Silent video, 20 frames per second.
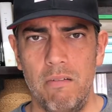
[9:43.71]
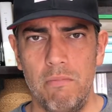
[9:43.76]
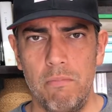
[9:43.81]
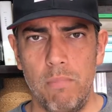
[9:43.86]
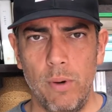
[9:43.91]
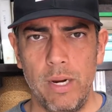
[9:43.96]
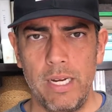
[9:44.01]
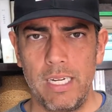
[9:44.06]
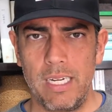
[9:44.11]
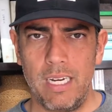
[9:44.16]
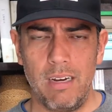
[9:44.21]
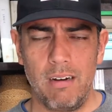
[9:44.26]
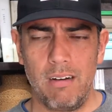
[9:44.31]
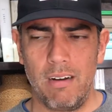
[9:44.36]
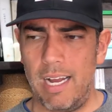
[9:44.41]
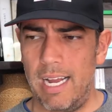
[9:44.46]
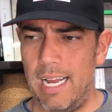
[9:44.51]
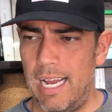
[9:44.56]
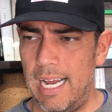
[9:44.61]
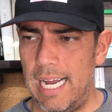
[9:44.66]
point
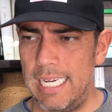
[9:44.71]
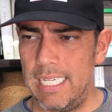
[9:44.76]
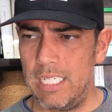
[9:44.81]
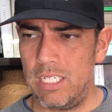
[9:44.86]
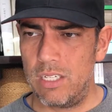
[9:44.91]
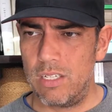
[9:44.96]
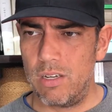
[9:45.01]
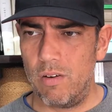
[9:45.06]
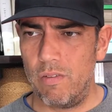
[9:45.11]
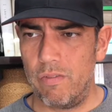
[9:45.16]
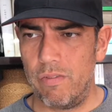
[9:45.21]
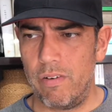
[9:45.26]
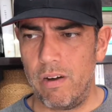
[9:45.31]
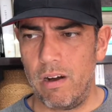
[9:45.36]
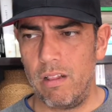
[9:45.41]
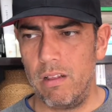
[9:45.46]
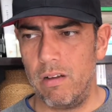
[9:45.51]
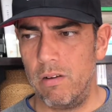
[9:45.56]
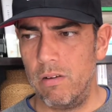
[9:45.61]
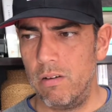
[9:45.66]
here, I just don't
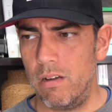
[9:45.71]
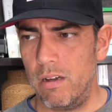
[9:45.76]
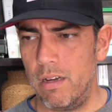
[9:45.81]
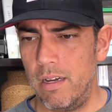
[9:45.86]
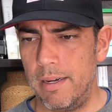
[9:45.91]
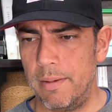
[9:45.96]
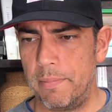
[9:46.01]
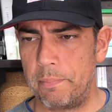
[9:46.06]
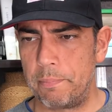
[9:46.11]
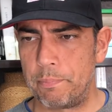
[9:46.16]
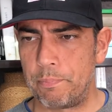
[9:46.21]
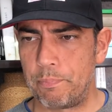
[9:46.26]
follow. And